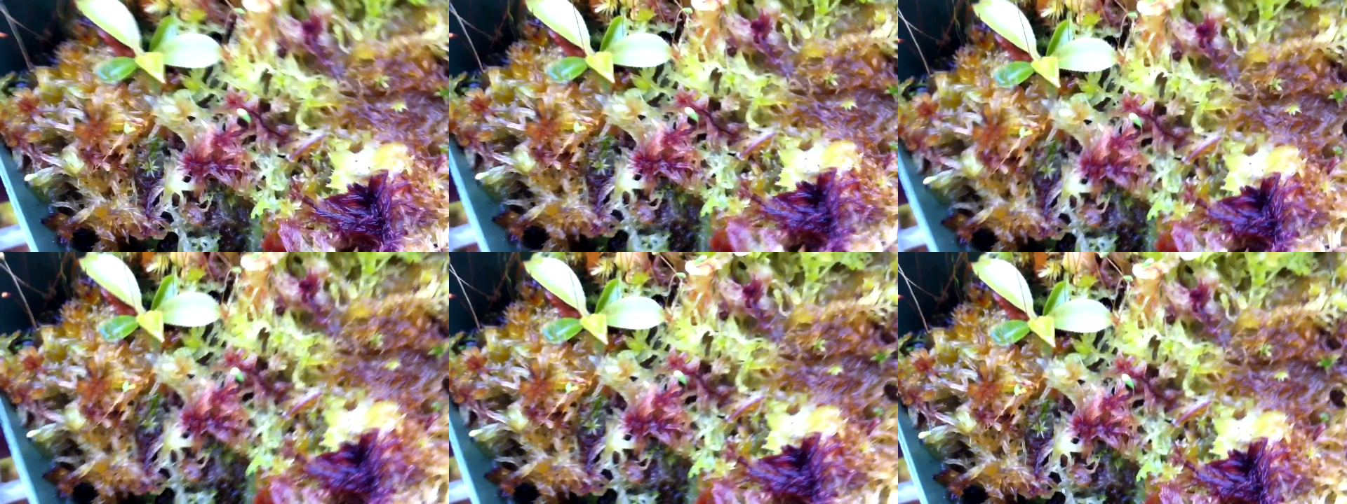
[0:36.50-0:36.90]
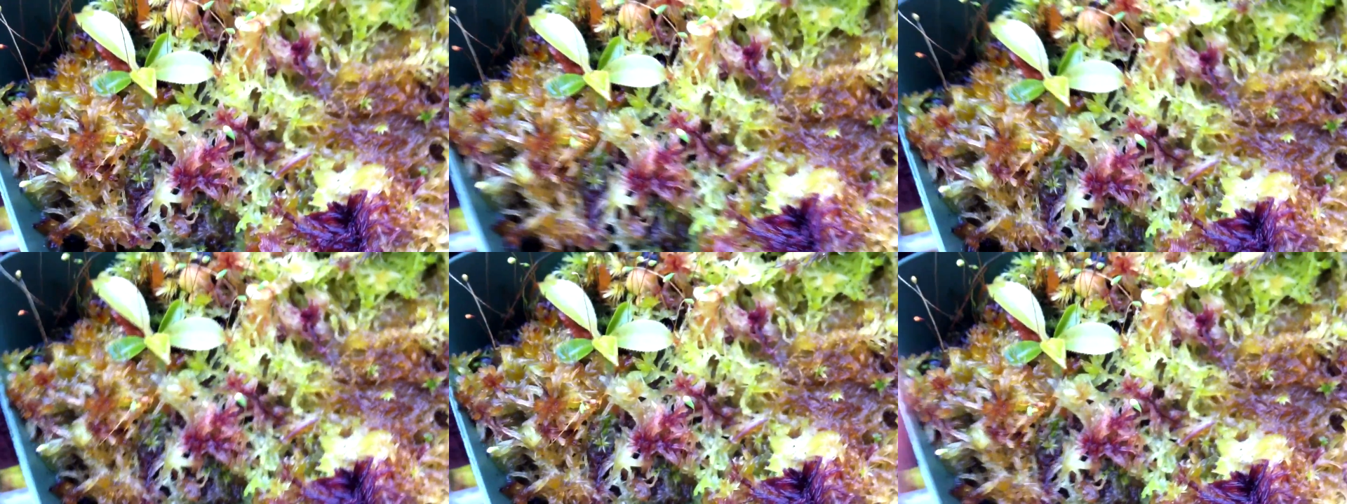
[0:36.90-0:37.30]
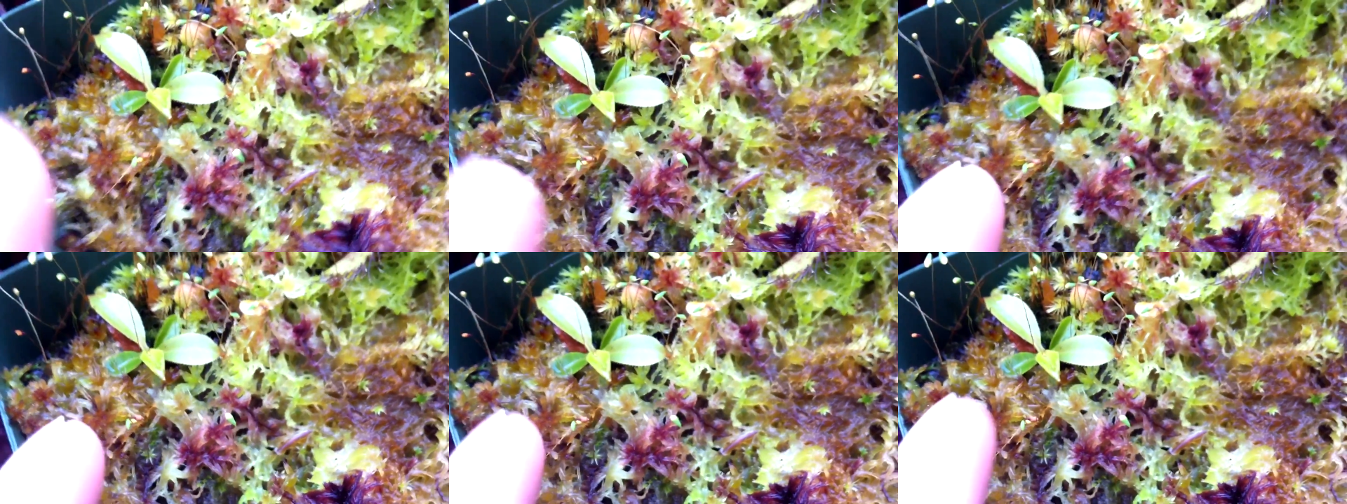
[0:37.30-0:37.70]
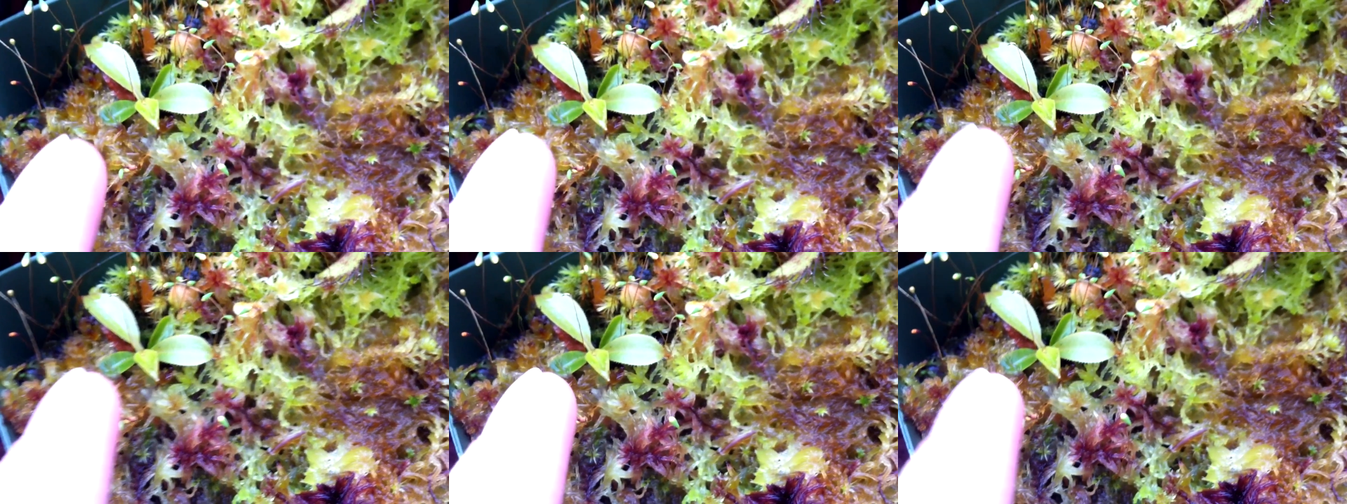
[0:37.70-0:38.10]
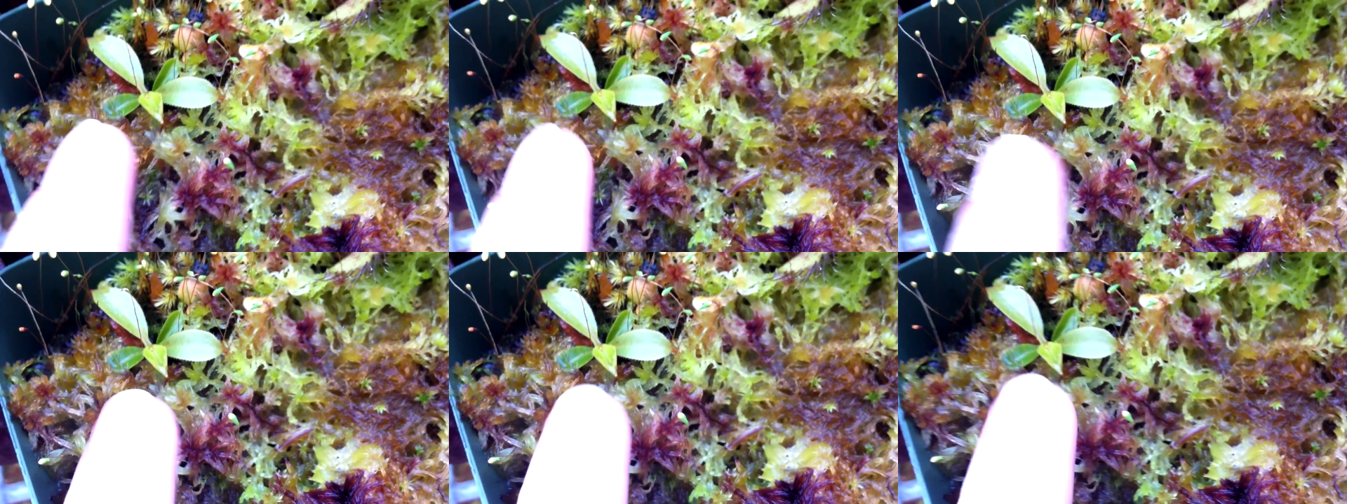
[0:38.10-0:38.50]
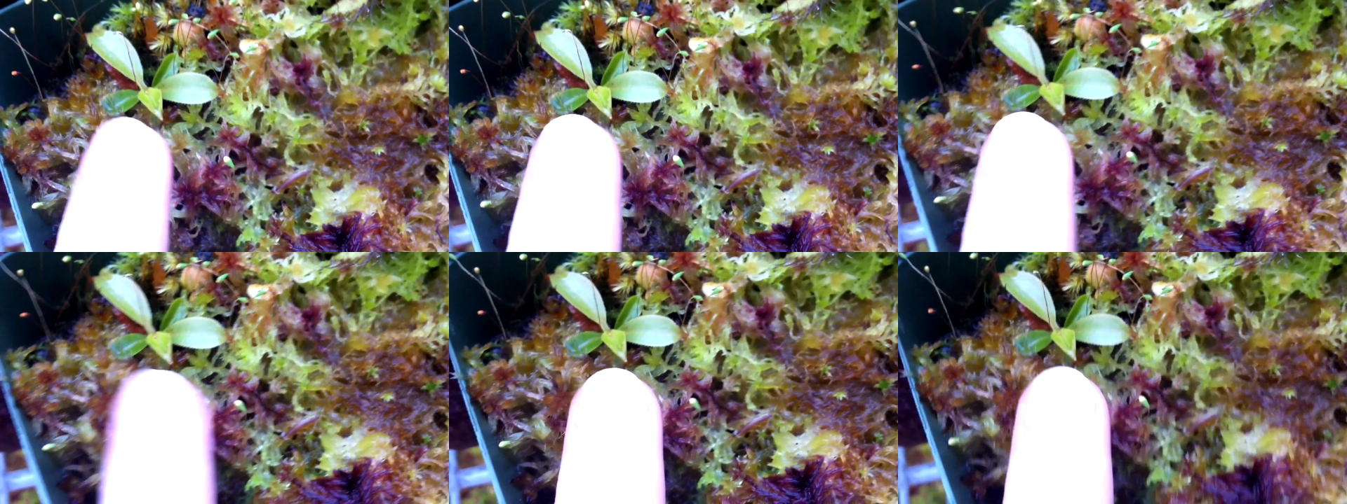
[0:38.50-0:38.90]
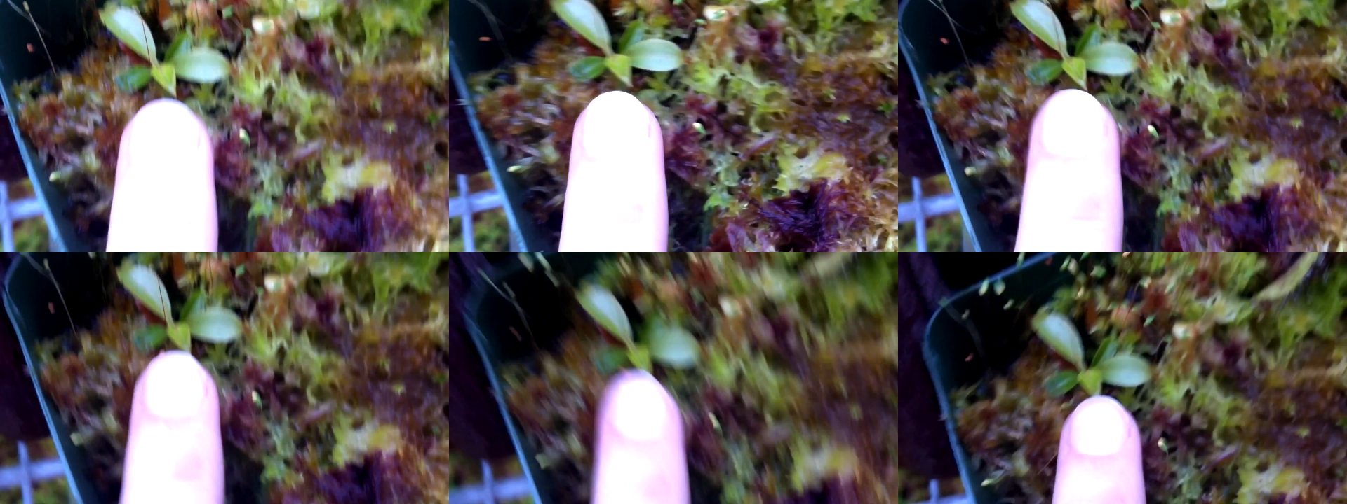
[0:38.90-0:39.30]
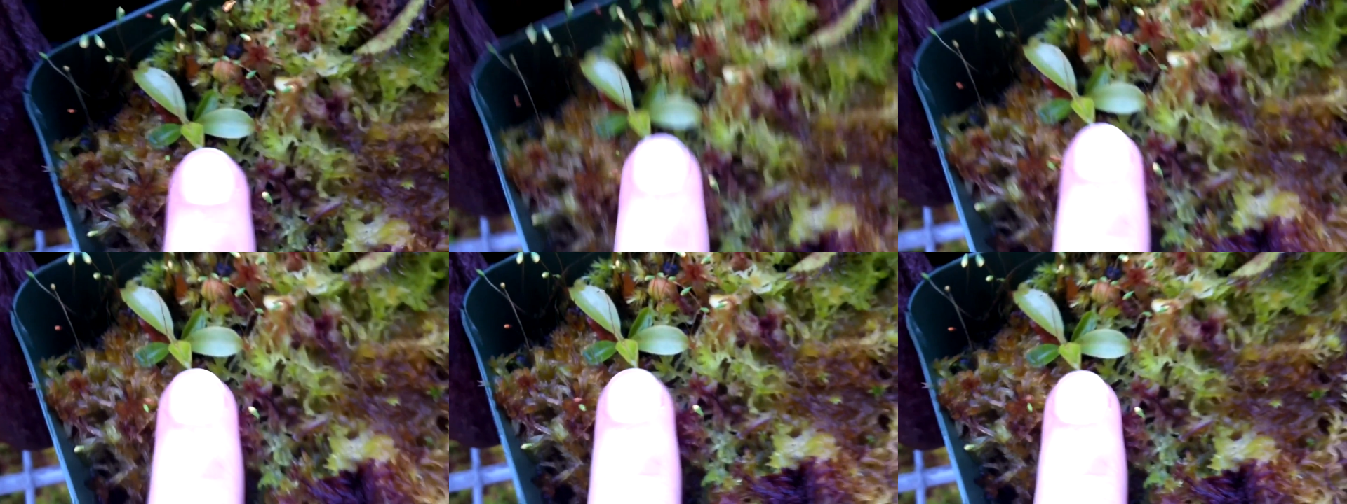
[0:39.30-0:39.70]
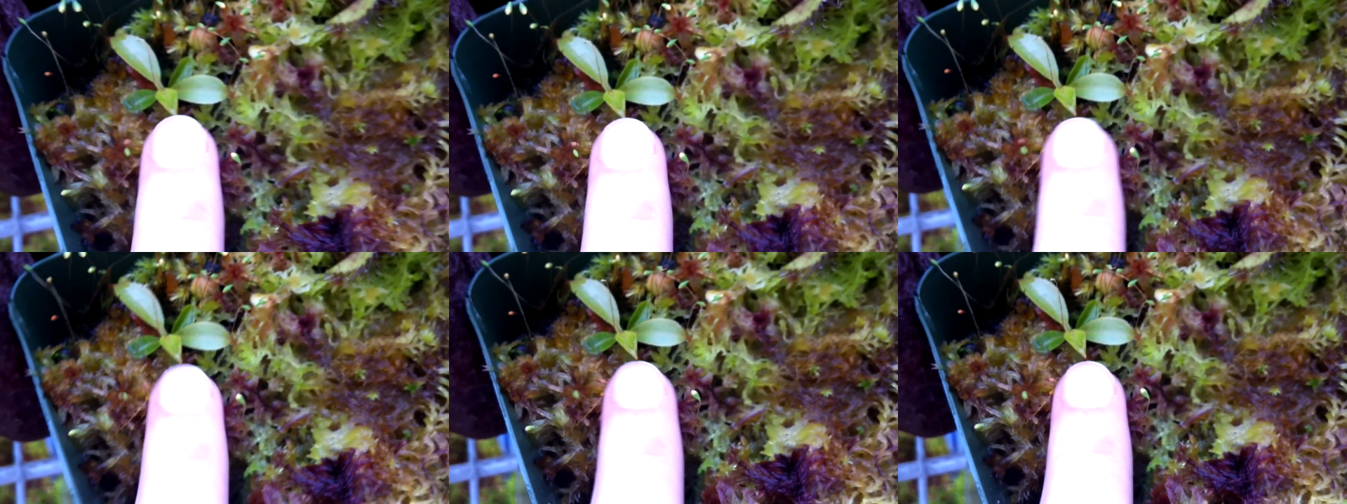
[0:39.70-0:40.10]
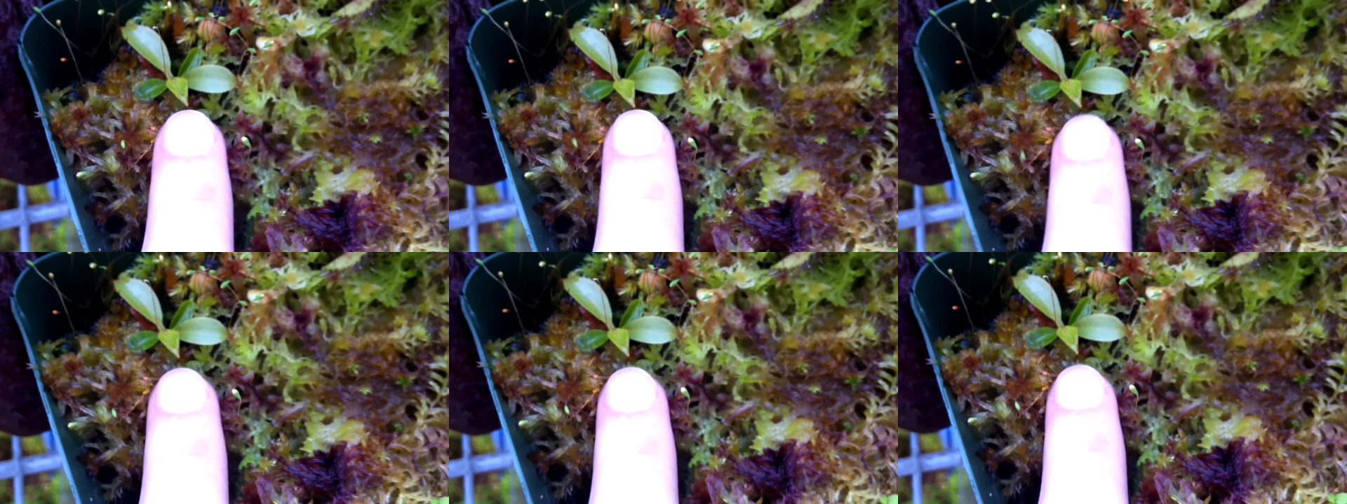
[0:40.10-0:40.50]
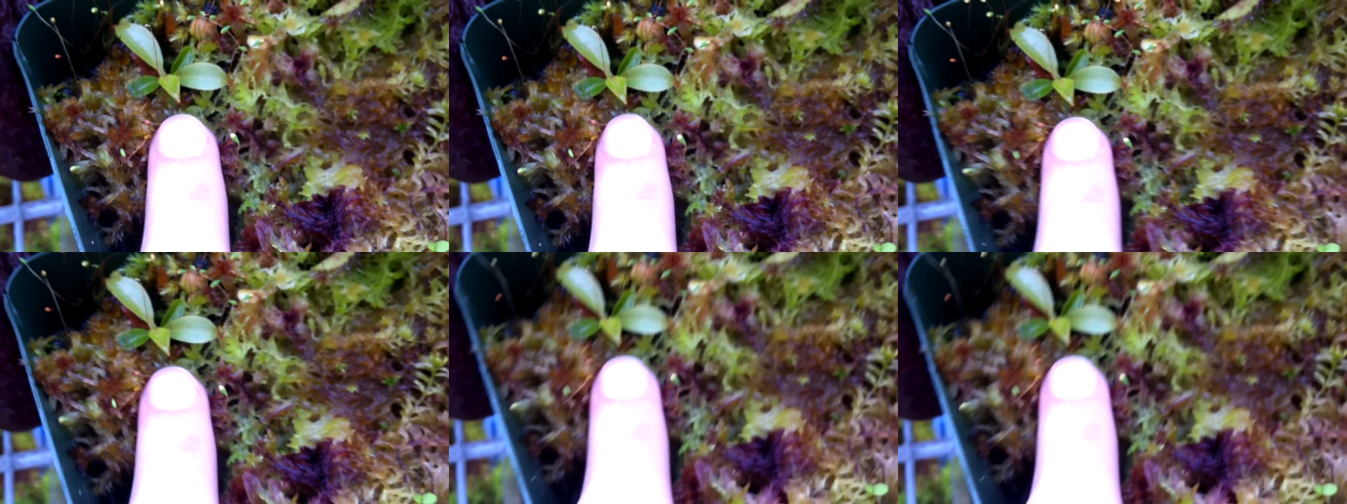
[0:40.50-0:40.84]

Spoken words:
No face is visible, so there are no lips to read.